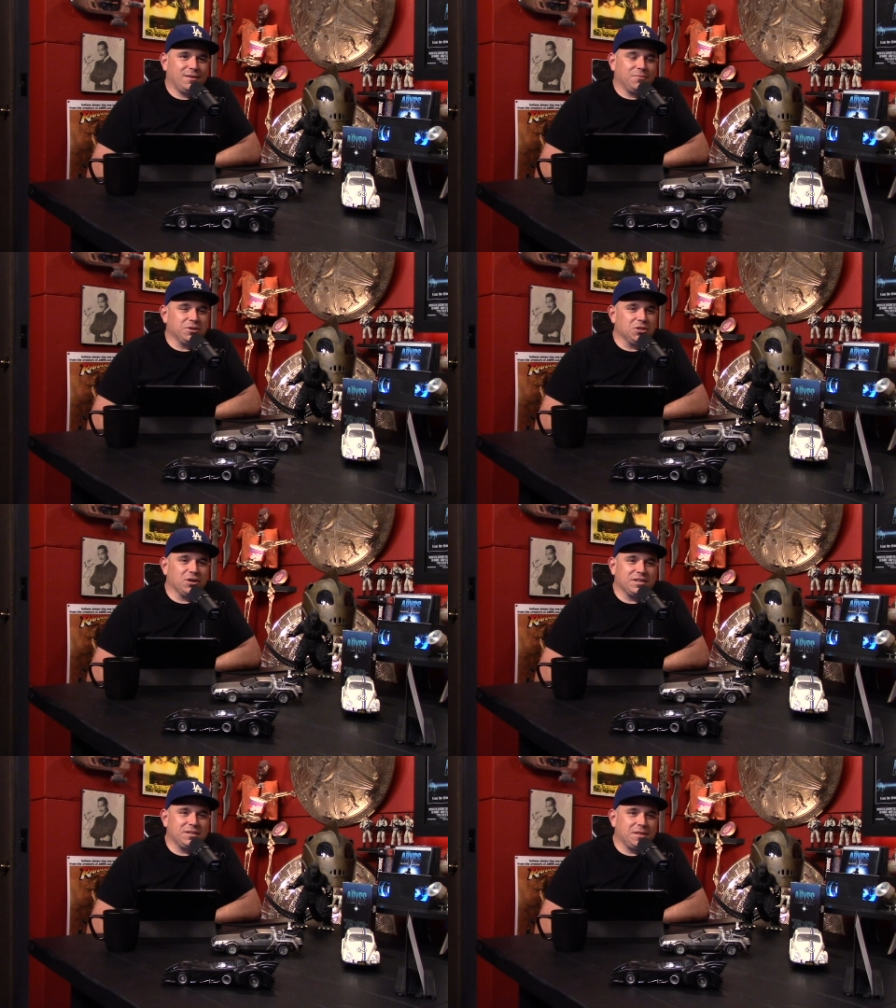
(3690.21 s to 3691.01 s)
when you
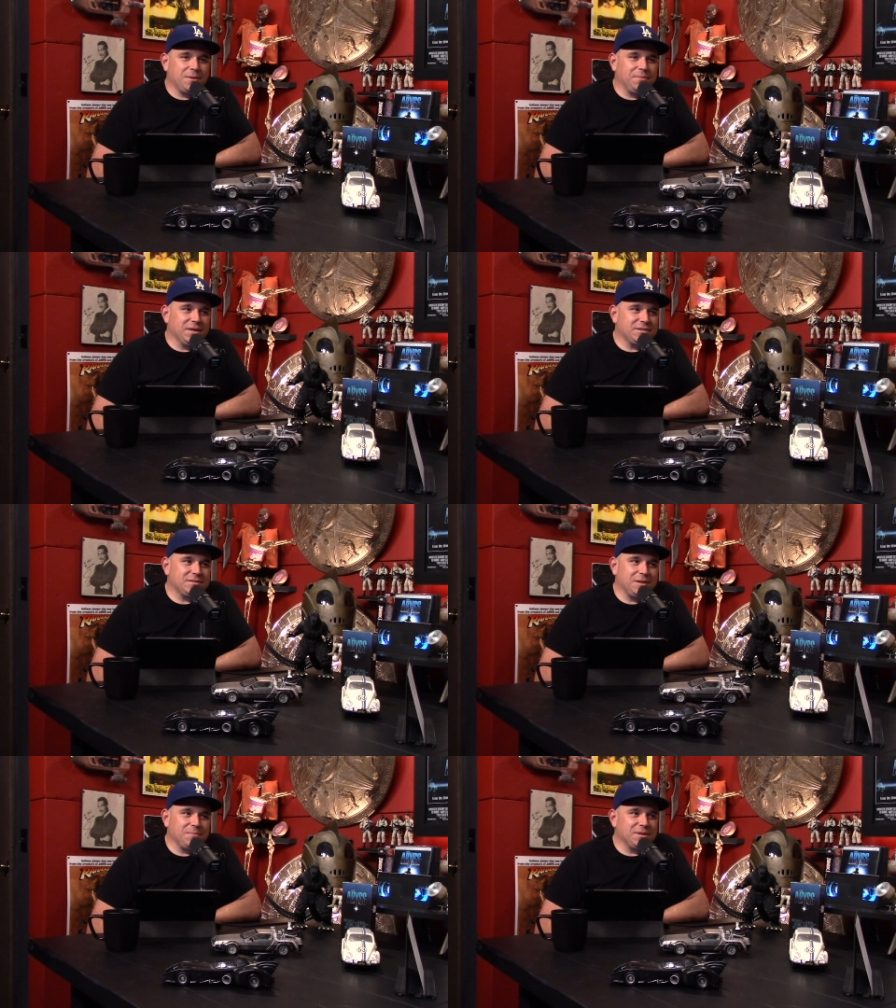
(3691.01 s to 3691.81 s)
look into the
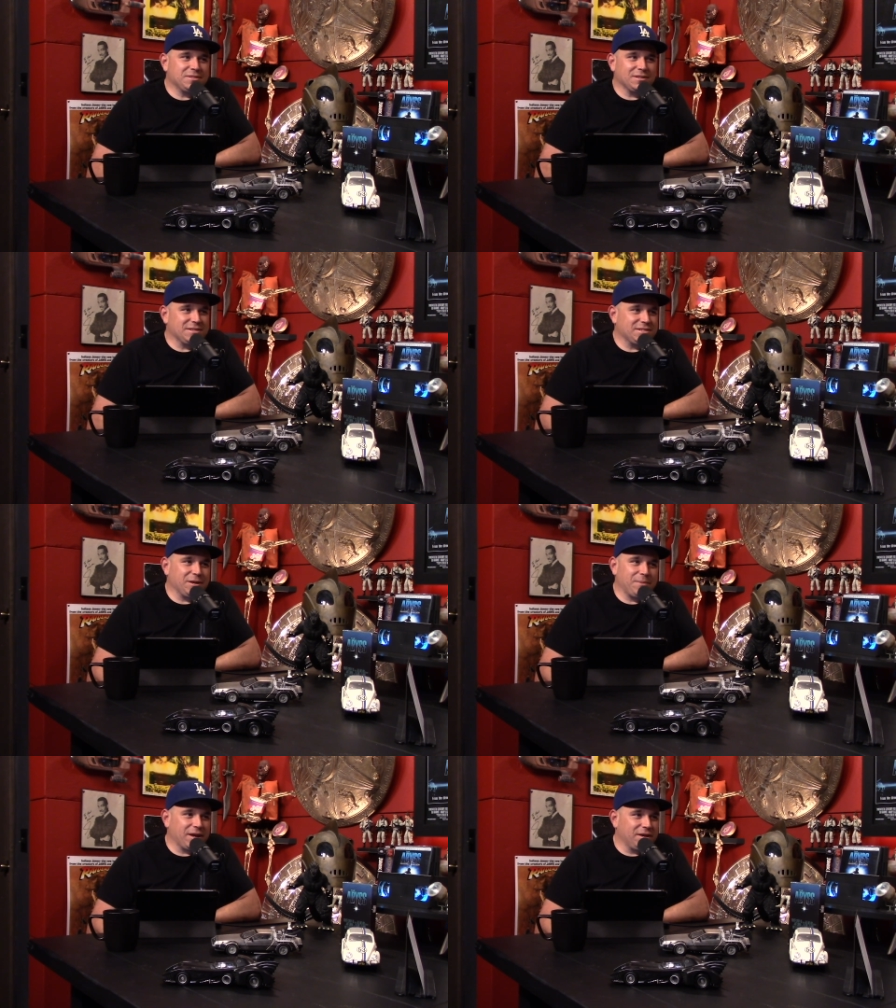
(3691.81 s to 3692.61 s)
abyss is going to
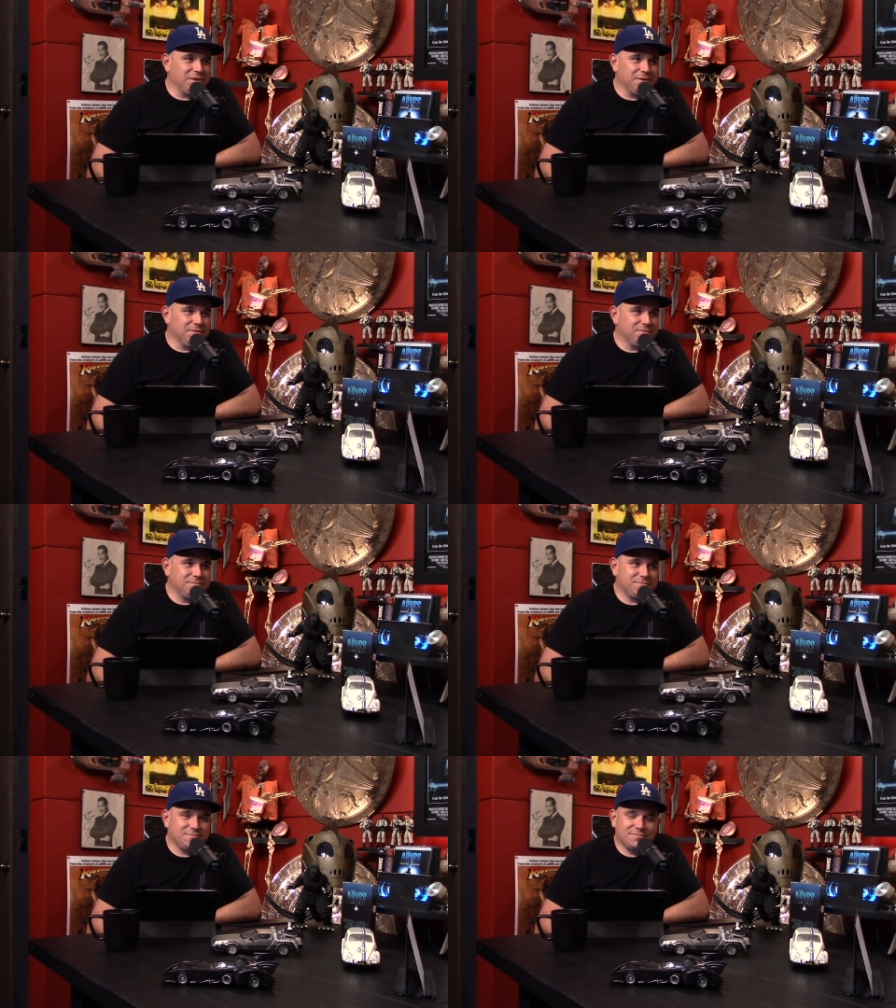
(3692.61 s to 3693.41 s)
stare back at you.
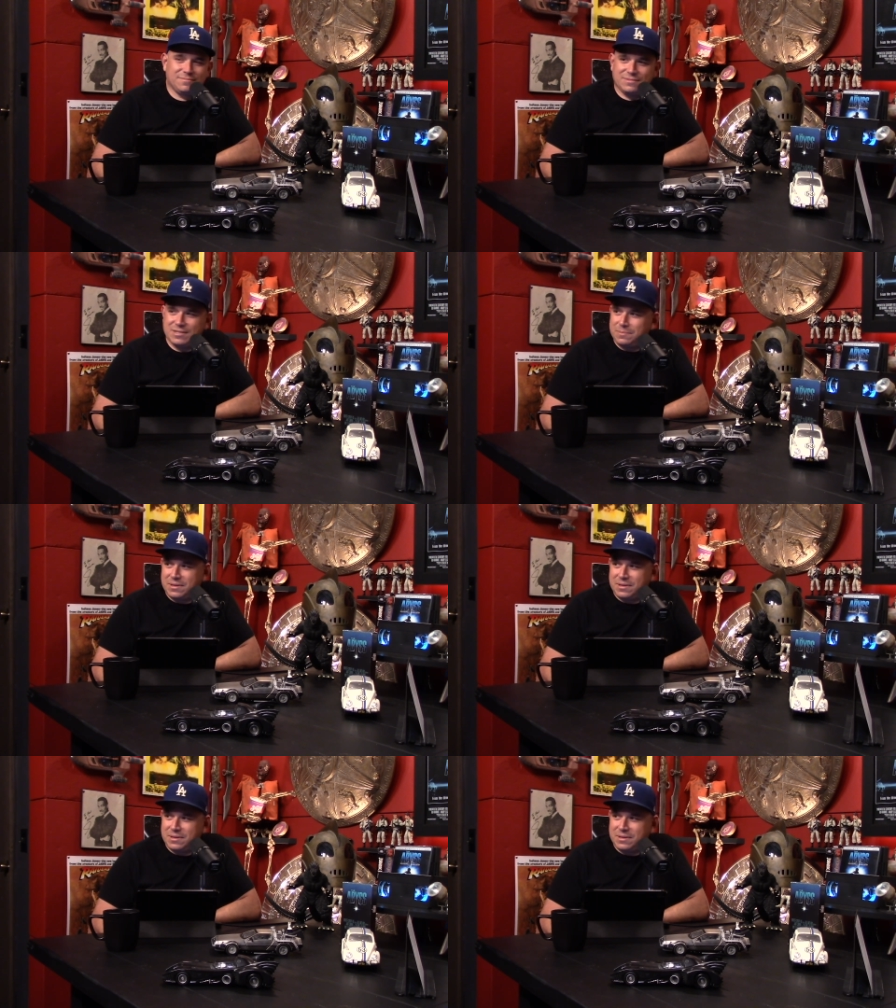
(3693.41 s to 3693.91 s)
Something